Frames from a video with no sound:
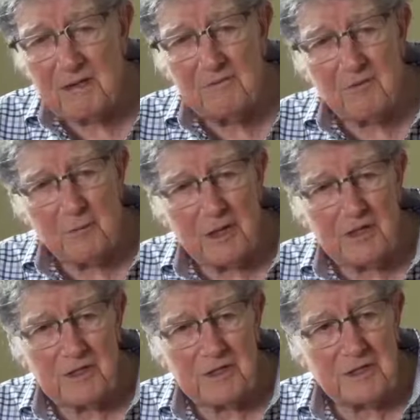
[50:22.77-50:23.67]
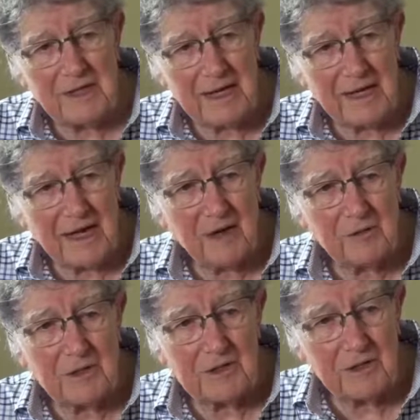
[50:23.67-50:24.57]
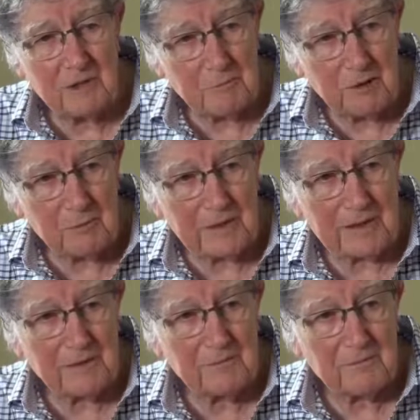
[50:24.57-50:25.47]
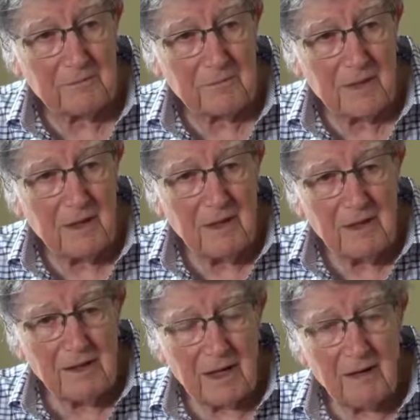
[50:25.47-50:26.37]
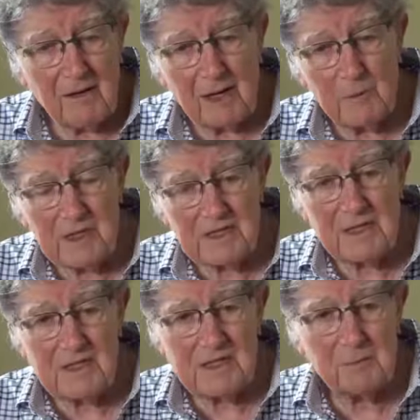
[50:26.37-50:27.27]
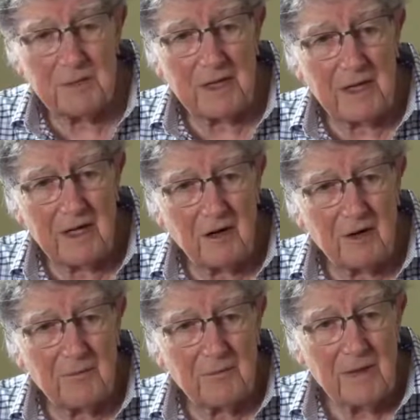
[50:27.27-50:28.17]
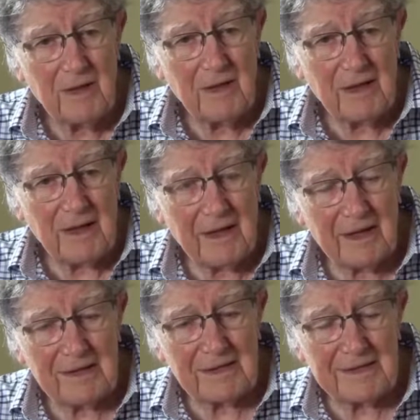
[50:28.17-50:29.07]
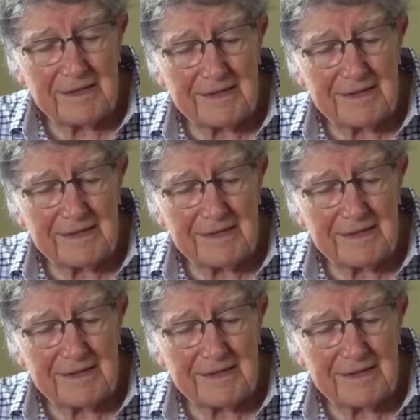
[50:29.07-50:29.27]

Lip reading: information to get out to the public. Now, I'm going to say something here, and